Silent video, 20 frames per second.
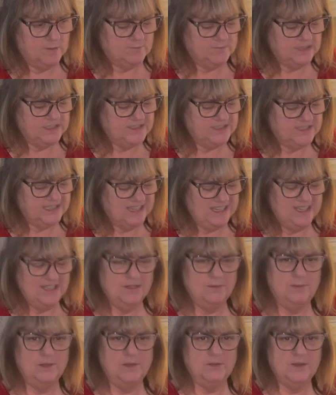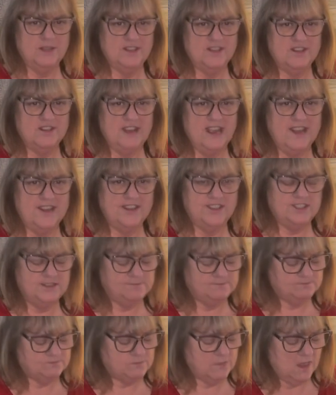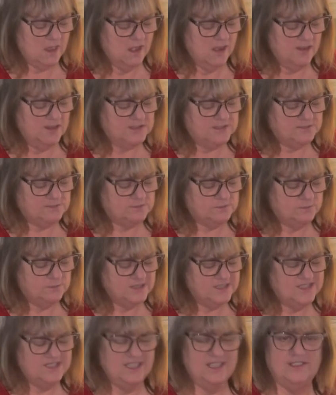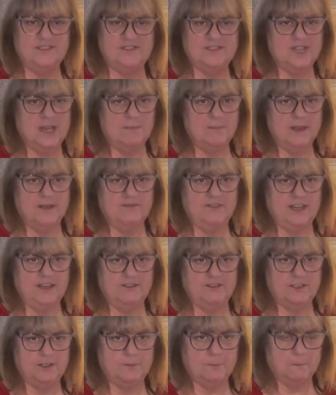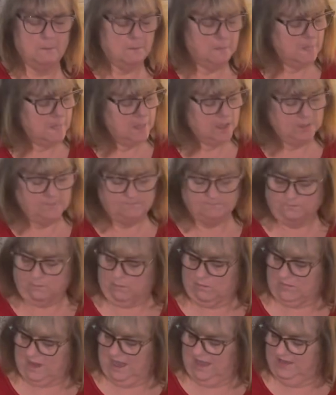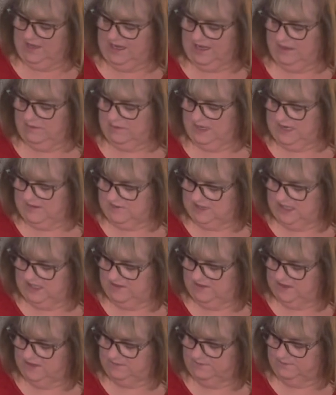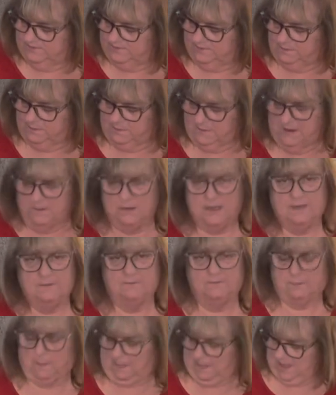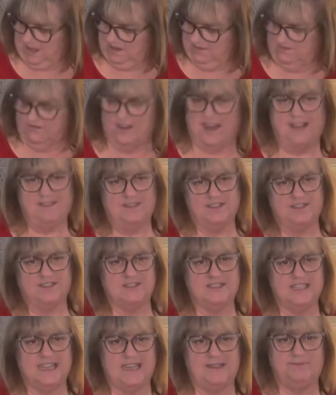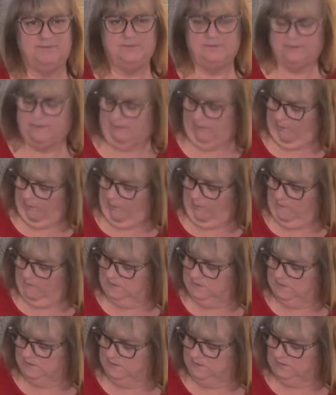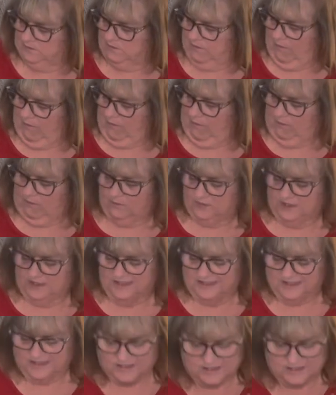It's eatable with a cracker, but still not my favorite. I think I would have to give it maybe a 5 out of 10. Okay, let's